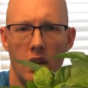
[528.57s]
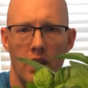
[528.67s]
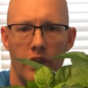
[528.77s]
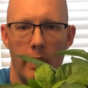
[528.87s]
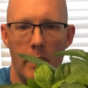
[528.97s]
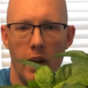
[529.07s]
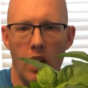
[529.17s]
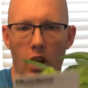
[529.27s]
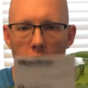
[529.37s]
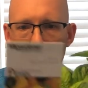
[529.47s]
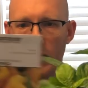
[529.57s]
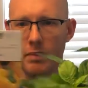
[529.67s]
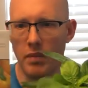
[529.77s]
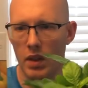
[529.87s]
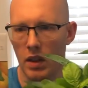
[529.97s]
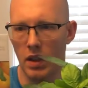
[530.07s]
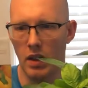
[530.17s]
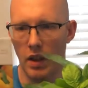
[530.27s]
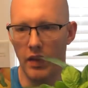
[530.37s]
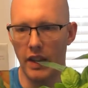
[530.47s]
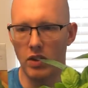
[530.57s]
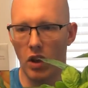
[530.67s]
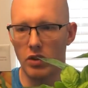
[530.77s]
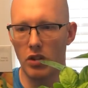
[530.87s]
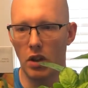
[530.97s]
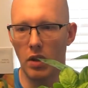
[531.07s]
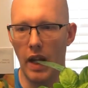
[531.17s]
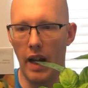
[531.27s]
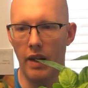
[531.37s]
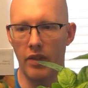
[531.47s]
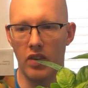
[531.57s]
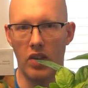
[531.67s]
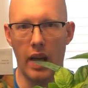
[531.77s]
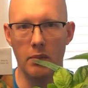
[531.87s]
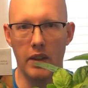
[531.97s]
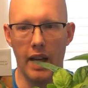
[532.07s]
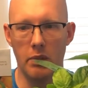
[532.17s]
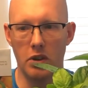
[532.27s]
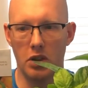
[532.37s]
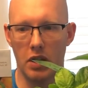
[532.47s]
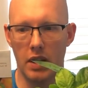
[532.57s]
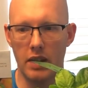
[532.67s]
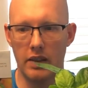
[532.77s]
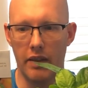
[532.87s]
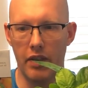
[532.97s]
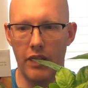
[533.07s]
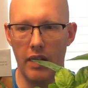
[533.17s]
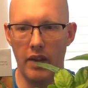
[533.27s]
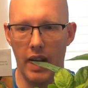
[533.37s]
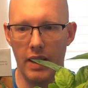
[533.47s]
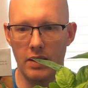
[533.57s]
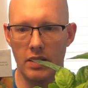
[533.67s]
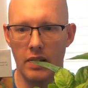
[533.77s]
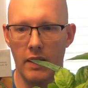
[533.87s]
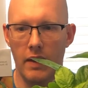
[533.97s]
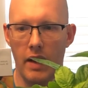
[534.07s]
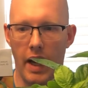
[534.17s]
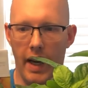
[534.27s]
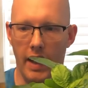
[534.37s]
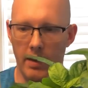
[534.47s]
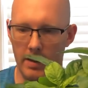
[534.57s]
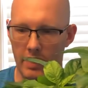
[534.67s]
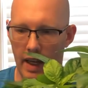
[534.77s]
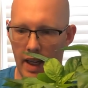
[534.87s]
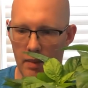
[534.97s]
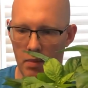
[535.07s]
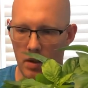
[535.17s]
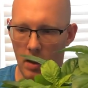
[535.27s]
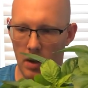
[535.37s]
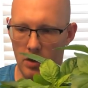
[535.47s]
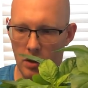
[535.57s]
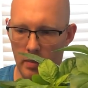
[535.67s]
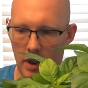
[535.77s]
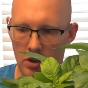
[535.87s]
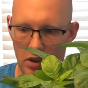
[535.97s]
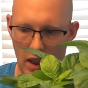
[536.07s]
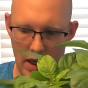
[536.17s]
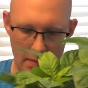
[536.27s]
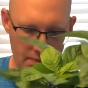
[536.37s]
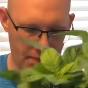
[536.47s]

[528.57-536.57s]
from MiGardner. These also have the same day of maturity, 75 days, and the same germination time.